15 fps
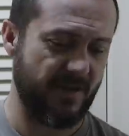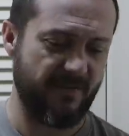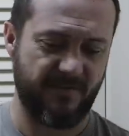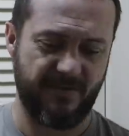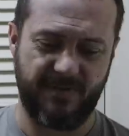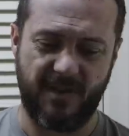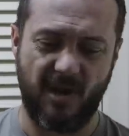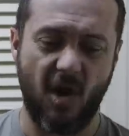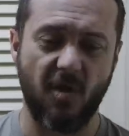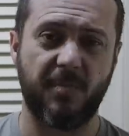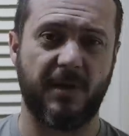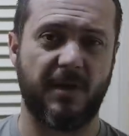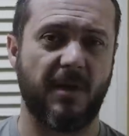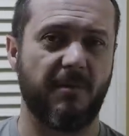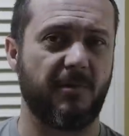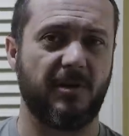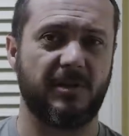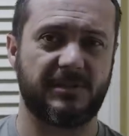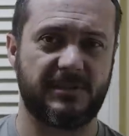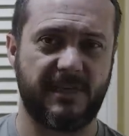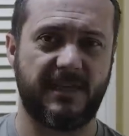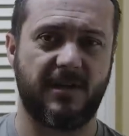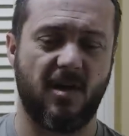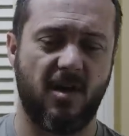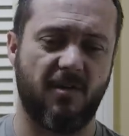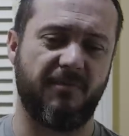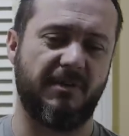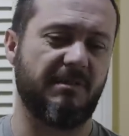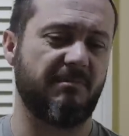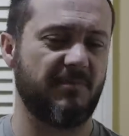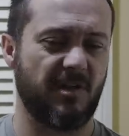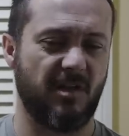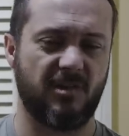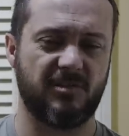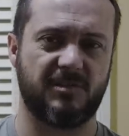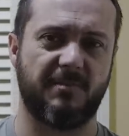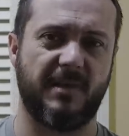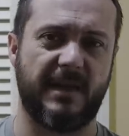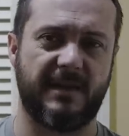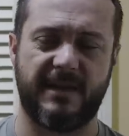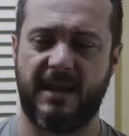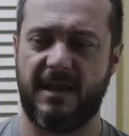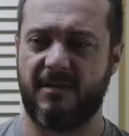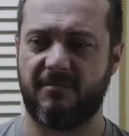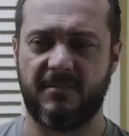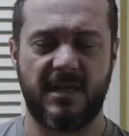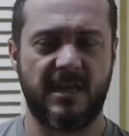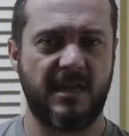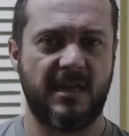Even if they open it up, they're gonna see coffee, close it back down,